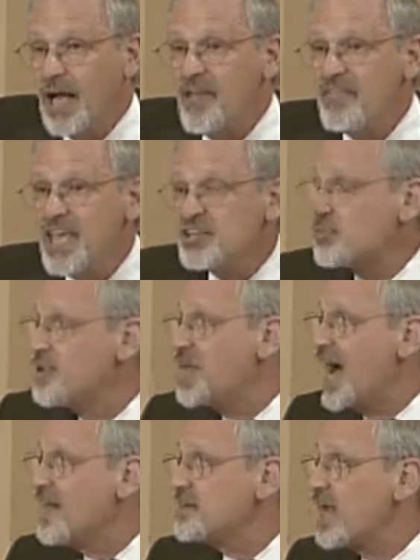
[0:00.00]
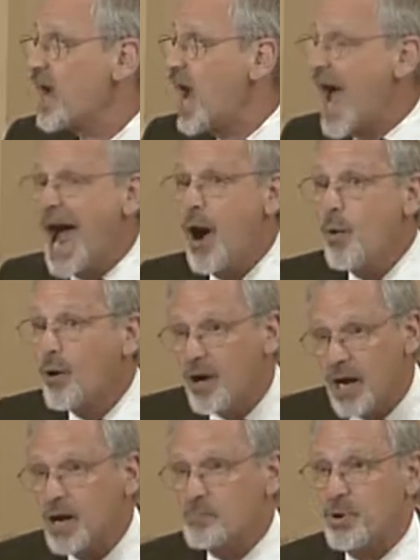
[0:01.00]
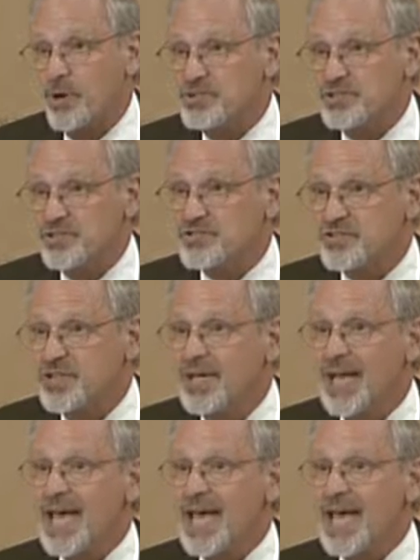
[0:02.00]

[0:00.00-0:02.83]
And these were not our approaches,